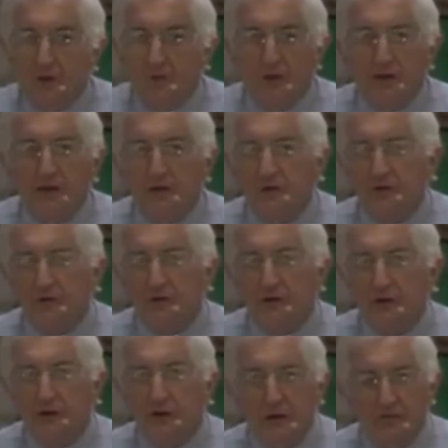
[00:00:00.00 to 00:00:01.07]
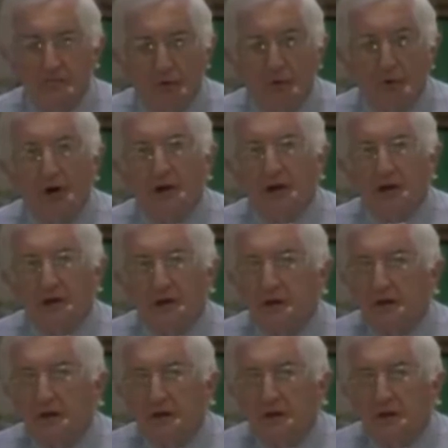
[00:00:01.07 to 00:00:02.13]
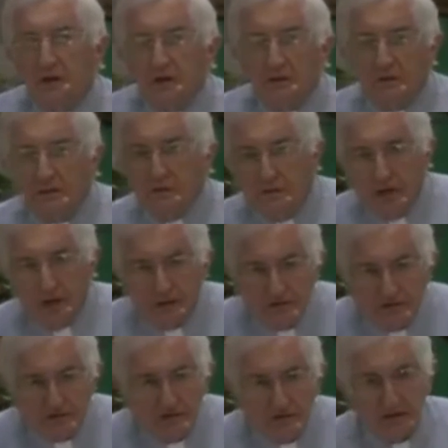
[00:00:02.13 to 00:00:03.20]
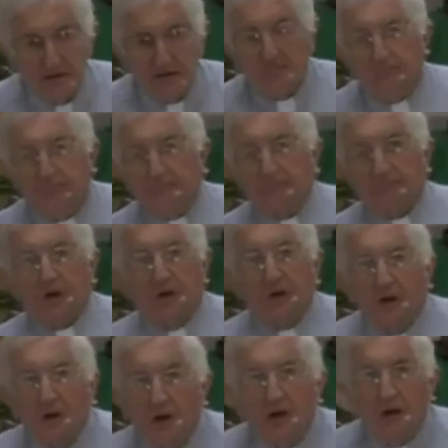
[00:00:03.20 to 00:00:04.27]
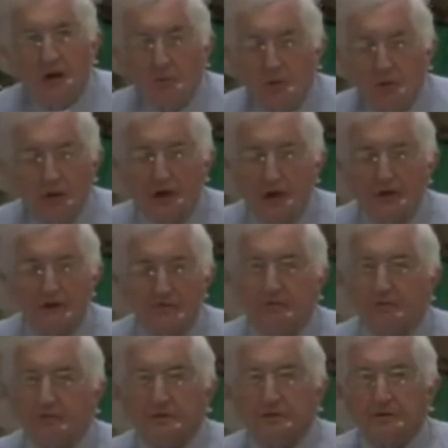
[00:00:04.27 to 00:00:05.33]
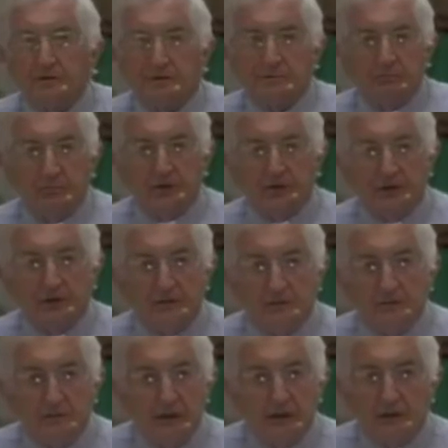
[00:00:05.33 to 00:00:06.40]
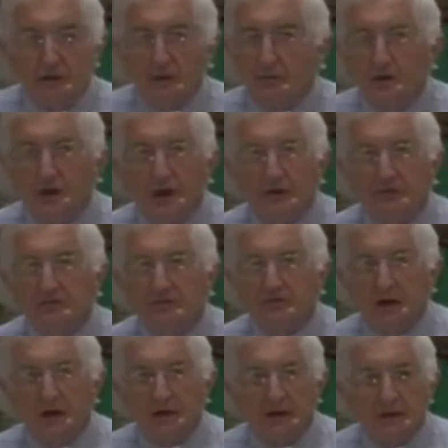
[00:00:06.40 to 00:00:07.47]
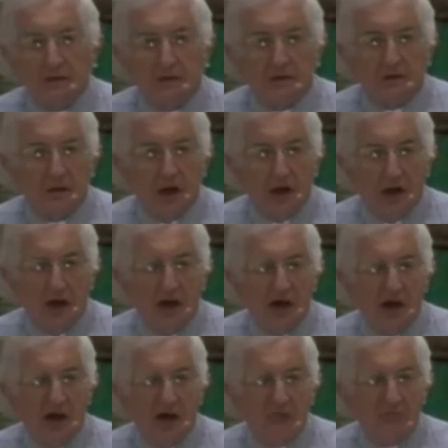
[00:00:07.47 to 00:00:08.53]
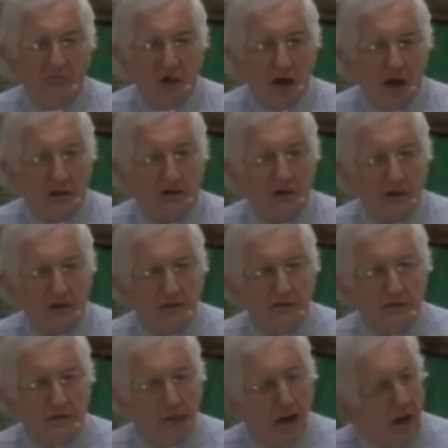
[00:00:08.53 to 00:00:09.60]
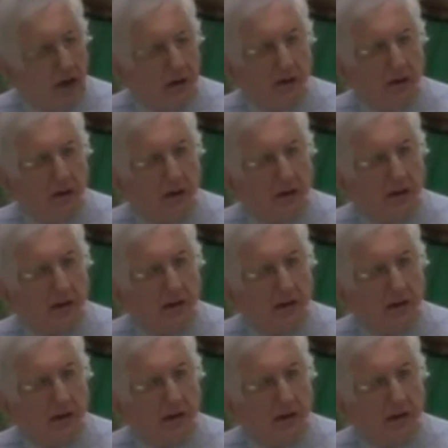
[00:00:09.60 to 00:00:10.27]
would have, to avoid that city would have been a way of saying, "I'm not entirely